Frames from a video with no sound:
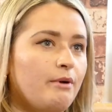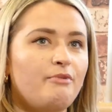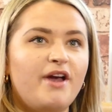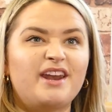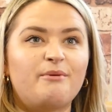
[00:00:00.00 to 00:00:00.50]
on my
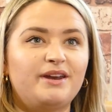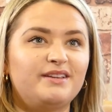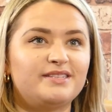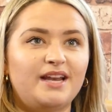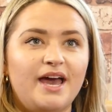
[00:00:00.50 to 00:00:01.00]
brain. I went
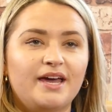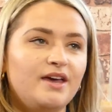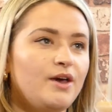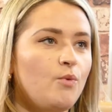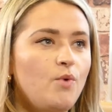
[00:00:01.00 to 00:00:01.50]
into like
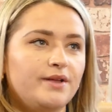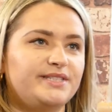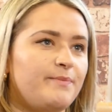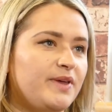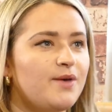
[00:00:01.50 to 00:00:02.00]
words
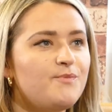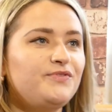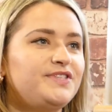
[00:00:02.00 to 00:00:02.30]
that begin with